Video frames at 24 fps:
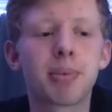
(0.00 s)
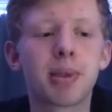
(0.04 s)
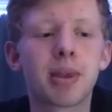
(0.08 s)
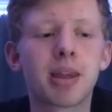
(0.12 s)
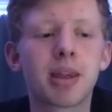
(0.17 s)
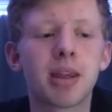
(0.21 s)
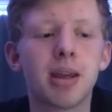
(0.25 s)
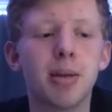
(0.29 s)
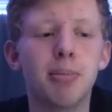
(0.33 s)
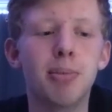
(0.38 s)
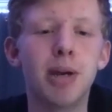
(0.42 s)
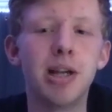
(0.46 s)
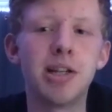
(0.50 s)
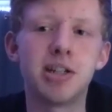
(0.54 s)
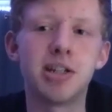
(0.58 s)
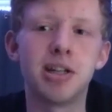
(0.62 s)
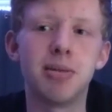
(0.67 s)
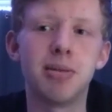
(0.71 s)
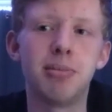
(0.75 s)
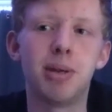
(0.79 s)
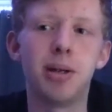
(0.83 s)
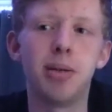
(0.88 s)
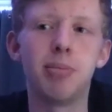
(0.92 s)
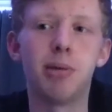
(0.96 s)
messaging
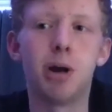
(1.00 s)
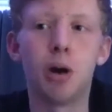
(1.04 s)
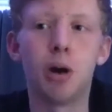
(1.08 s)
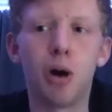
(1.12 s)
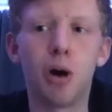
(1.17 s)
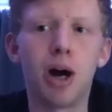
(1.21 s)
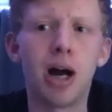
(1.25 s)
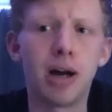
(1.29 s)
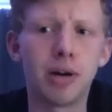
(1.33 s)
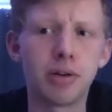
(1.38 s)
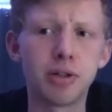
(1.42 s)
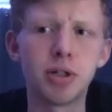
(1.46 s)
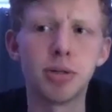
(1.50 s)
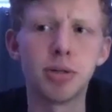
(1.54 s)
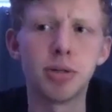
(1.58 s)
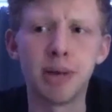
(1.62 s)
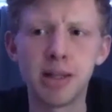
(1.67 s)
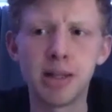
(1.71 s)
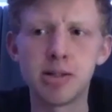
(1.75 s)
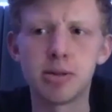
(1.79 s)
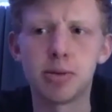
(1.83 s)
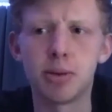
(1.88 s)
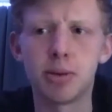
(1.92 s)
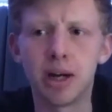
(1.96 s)
him, oh, how's your
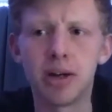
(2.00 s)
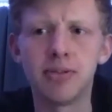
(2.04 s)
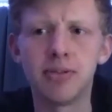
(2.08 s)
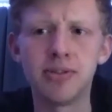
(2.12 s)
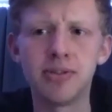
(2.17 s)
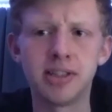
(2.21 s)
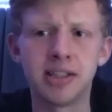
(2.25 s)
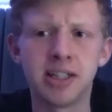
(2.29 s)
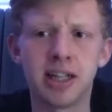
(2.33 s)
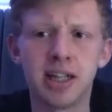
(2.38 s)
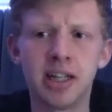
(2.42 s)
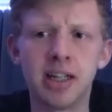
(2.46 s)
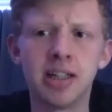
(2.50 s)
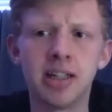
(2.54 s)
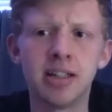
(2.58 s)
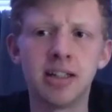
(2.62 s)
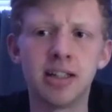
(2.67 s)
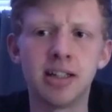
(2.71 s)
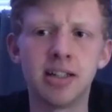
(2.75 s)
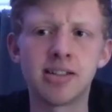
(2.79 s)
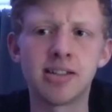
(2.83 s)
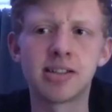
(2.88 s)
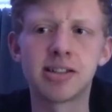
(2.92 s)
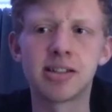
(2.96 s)
mental health
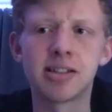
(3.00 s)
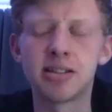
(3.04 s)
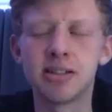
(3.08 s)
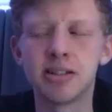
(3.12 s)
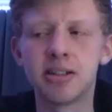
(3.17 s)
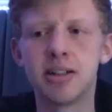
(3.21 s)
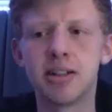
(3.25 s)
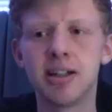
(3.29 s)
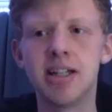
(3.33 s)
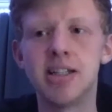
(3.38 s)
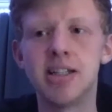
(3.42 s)
today? He's a